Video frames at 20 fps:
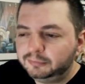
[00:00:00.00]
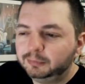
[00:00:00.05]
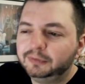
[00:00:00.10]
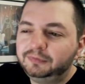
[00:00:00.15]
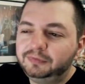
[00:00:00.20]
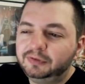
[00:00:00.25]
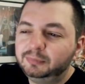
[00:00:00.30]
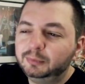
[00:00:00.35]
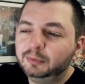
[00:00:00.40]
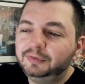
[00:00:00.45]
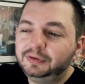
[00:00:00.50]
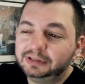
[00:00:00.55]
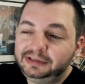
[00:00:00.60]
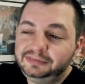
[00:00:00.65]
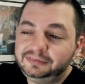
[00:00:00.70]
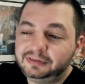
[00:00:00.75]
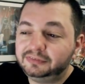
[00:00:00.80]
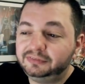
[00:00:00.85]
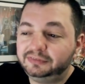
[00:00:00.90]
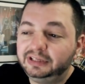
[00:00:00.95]
this movie at
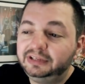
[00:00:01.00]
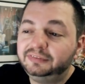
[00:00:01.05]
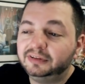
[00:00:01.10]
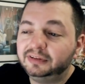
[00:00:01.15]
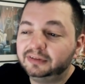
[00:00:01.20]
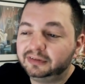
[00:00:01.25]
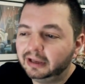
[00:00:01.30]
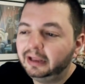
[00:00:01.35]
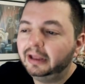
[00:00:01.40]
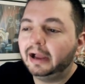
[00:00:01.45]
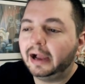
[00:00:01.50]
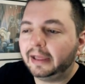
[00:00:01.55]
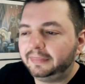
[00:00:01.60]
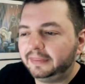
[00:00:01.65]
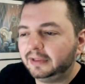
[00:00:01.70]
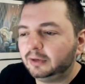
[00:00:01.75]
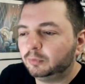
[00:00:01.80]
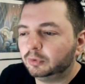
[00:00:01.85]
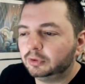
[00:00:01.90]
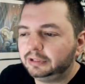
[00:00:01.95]
least does decent, I
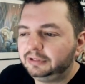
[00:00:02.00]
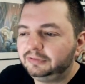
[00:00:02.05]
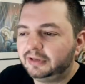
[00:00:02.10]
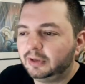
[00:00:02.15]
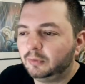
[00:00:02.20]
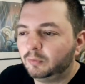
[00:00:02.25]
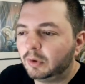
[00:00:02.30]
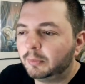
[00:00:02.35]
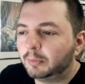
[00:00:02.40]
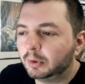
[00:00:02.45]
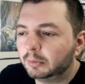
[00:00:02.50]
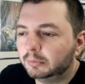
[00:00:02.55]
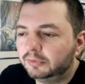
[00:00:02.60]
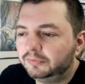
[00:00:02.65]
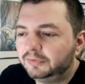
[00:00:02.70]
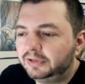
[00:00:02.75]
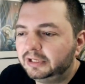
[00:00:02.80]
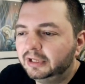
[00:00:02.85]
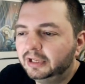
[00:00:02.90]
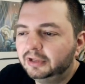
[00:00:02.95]
think we'll at least get one more
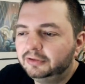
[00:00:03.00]
movie